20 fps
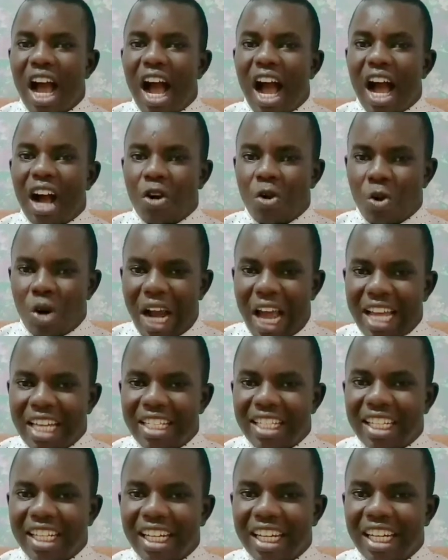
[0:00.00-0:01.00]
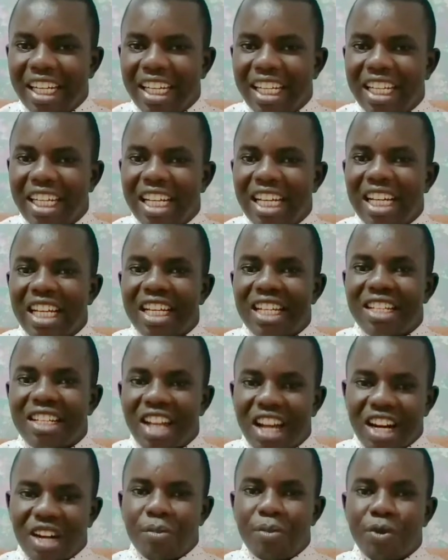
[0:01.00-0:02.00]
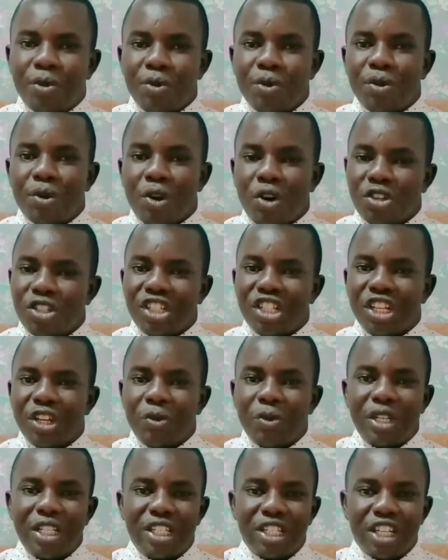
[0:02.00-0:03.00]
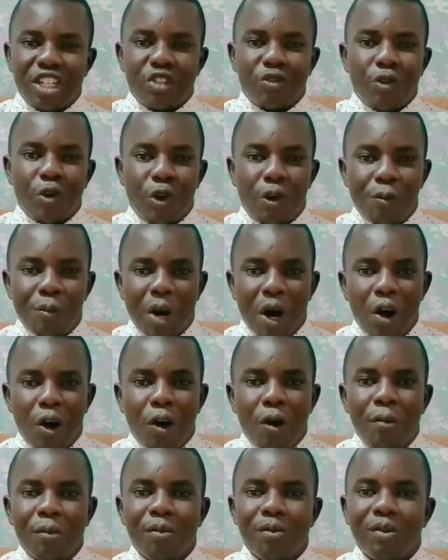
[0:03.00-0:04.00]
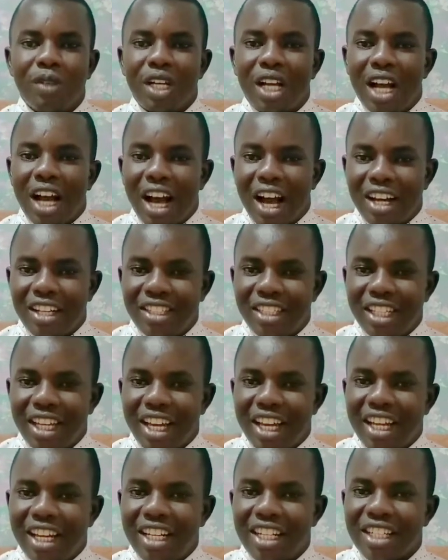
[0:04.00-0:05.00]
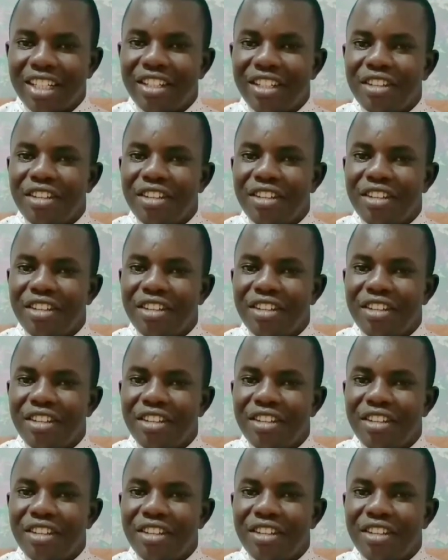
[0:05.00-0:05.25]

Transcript: agonizingly terrible consequences for Pahom at the end.